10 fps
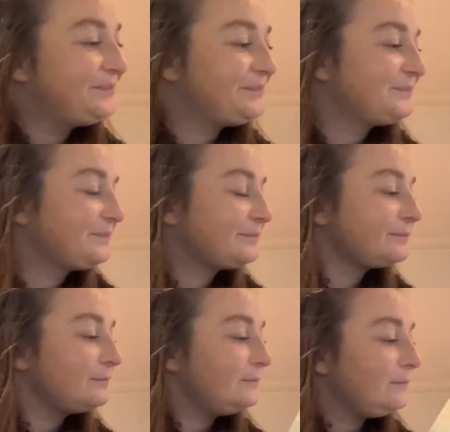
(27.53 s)

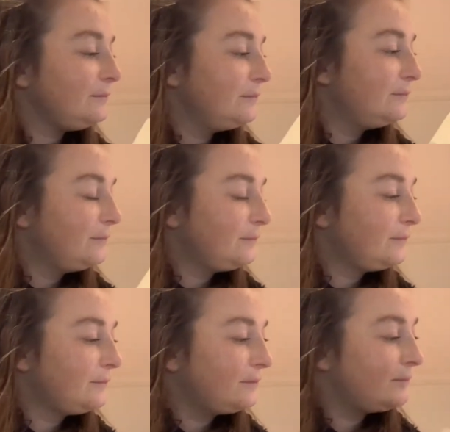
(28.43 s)

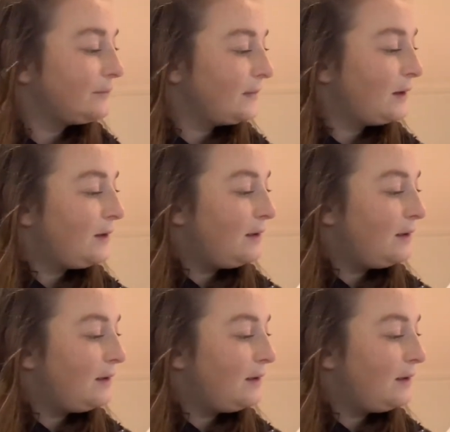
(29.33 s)
[no speech]